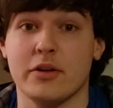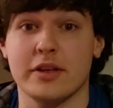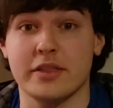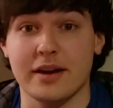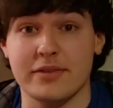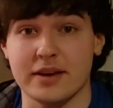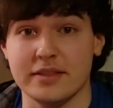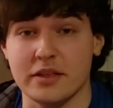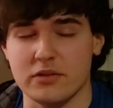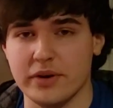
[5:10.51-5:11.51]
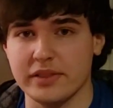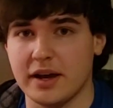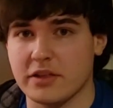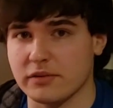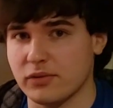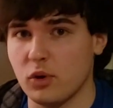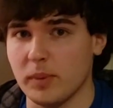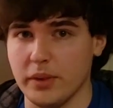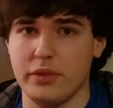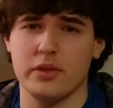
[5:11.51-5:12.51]
since I've said this event lasts a full
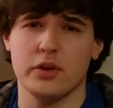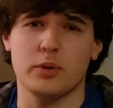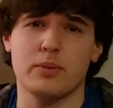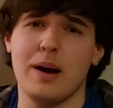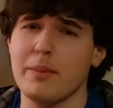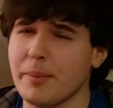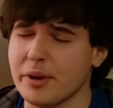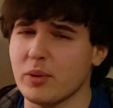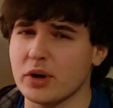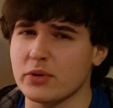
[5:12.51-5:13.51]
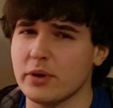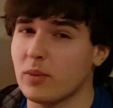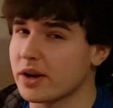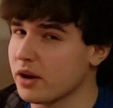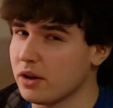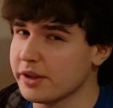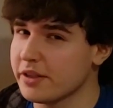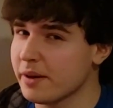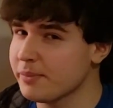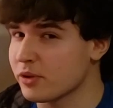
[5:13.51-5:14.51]
month, you're probably wondering what it all
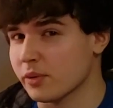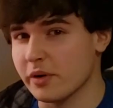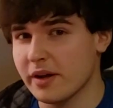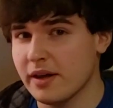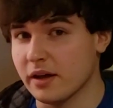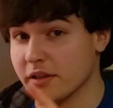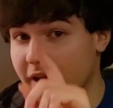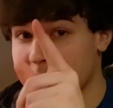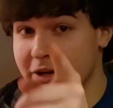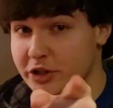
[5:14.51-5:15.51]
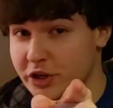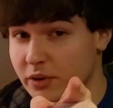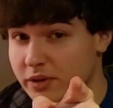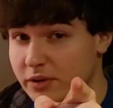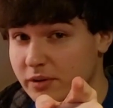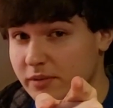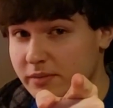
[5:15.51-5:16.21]
leads up to. Allow me to show you.